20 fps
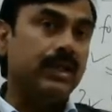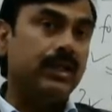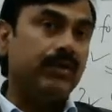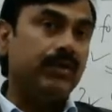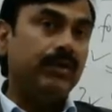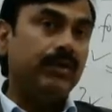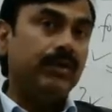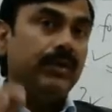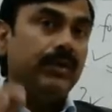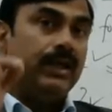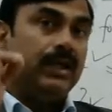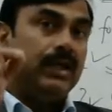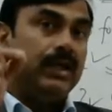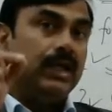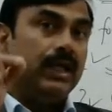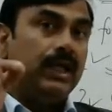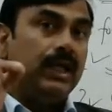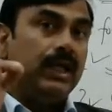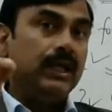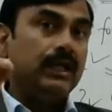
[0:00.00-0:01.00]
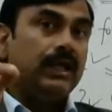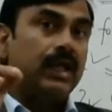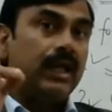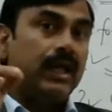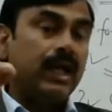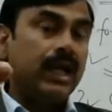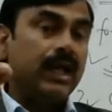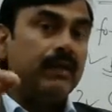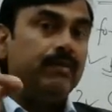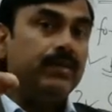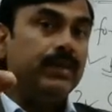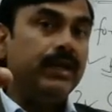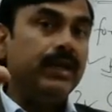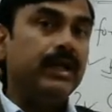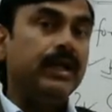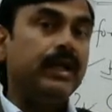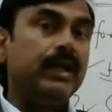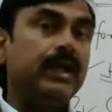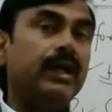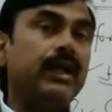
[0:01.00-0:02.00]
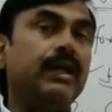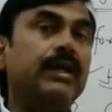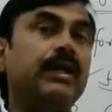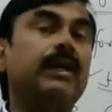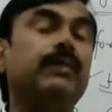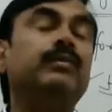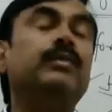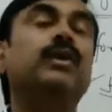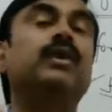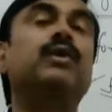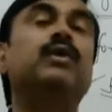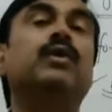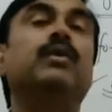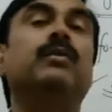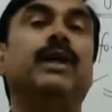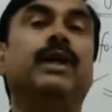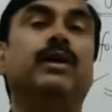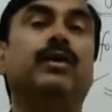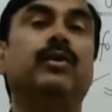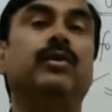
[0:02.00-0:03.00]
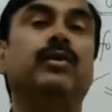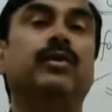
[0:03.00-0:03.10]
We will delay the ripening rate of the tomato.